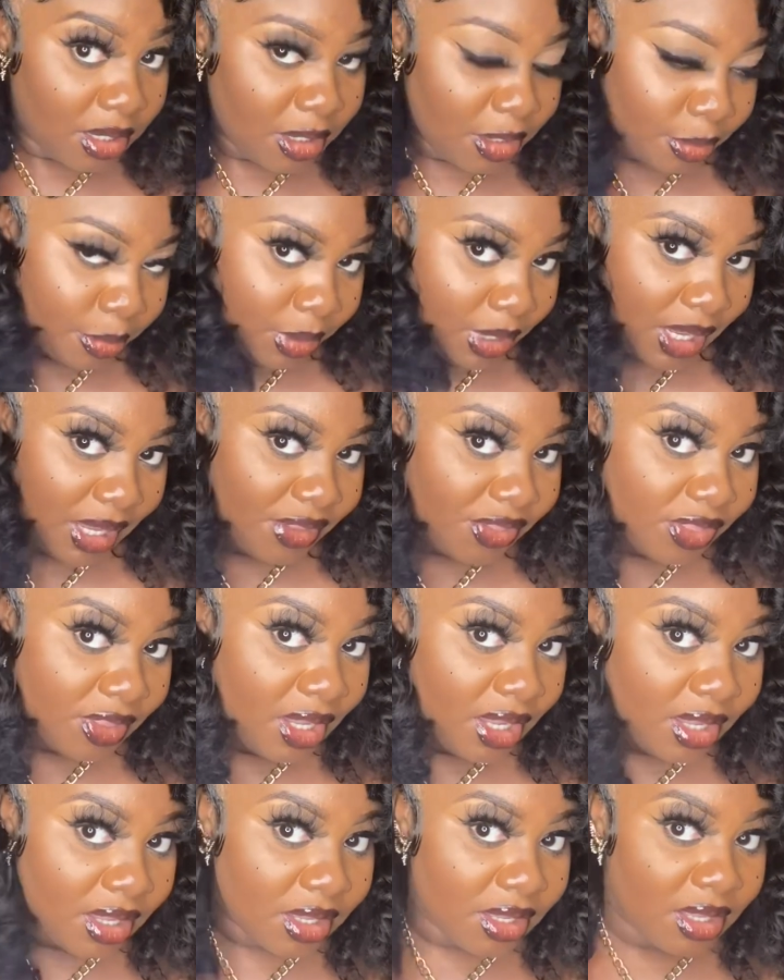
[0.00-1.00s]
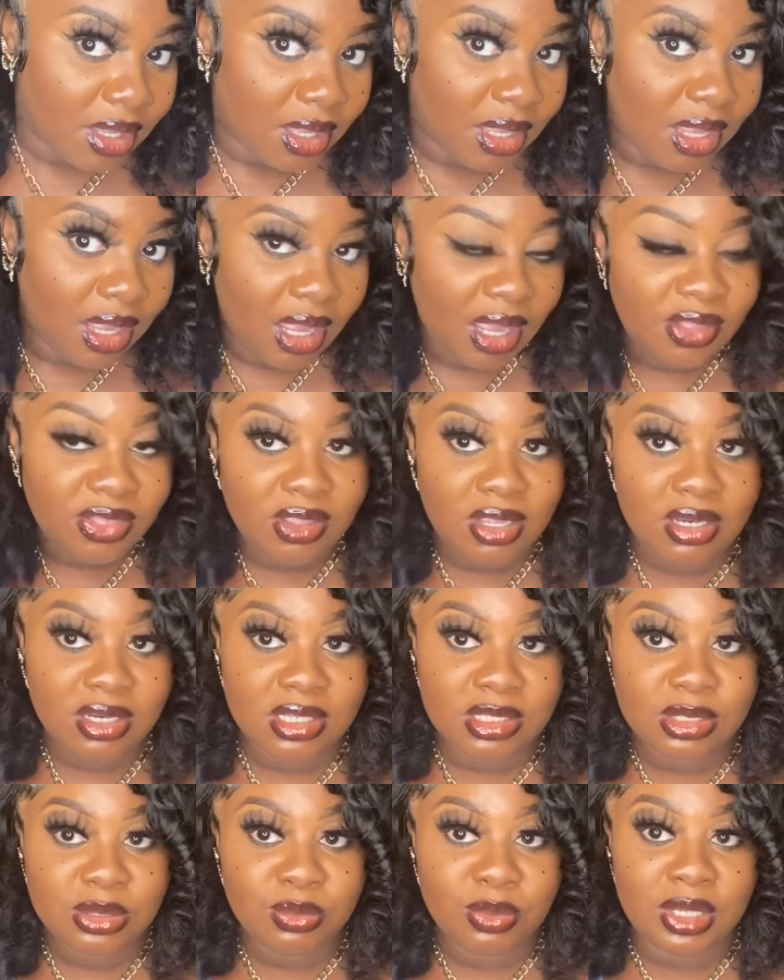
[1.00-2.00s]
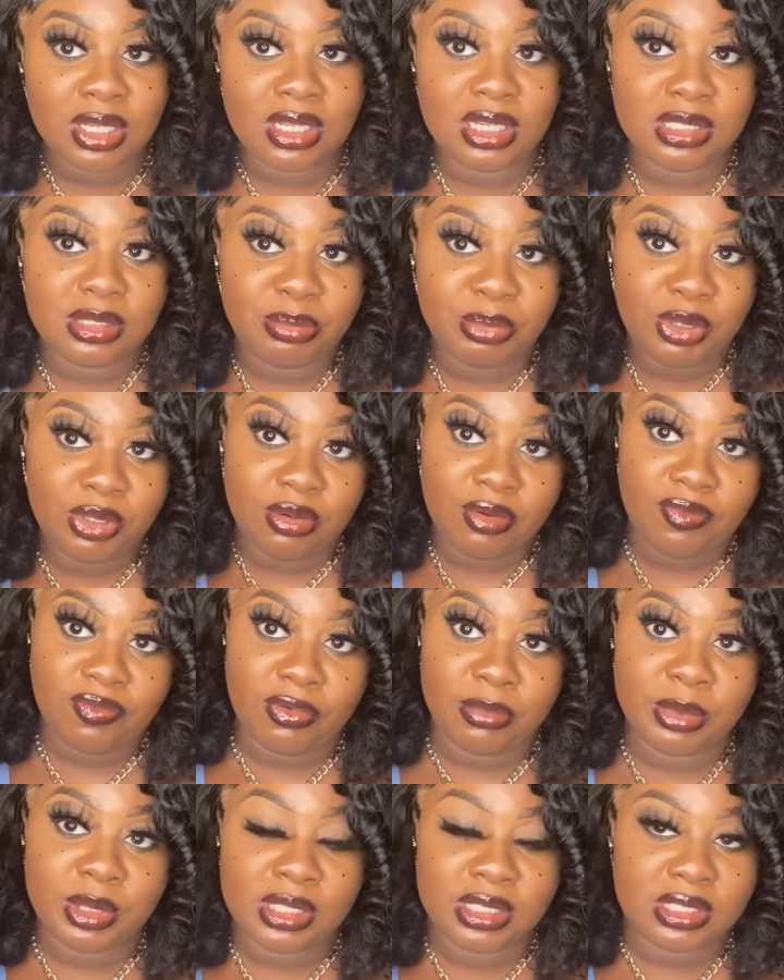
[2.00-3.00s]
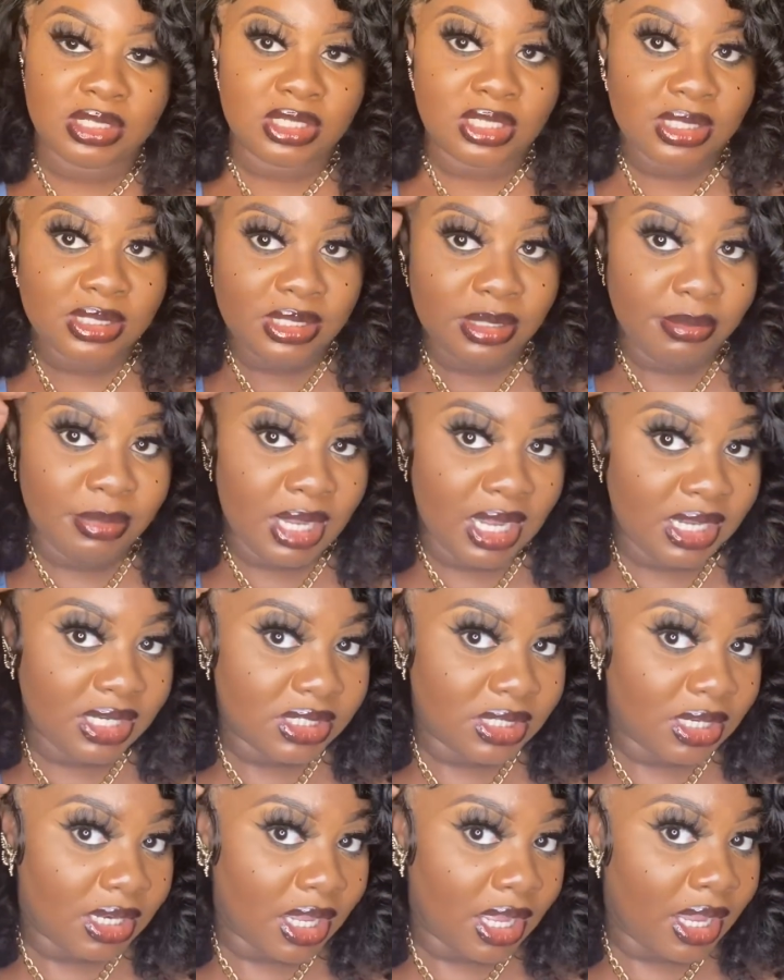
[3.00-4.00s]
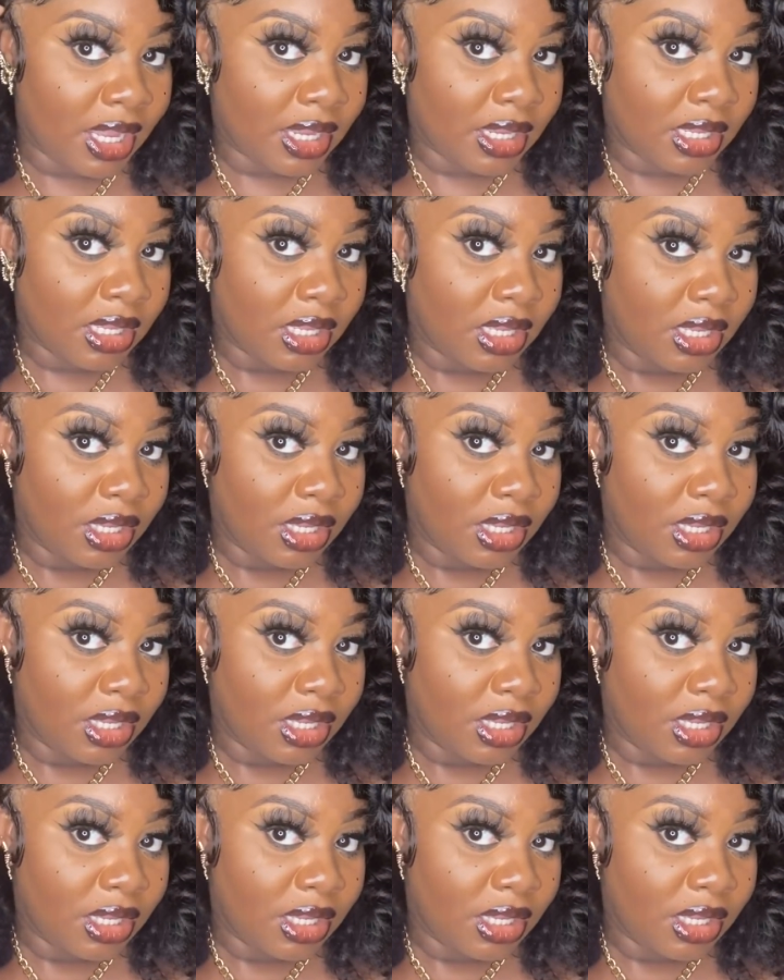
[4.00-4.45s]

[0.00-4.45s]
But I think this wig is beautiful because just imagine, like,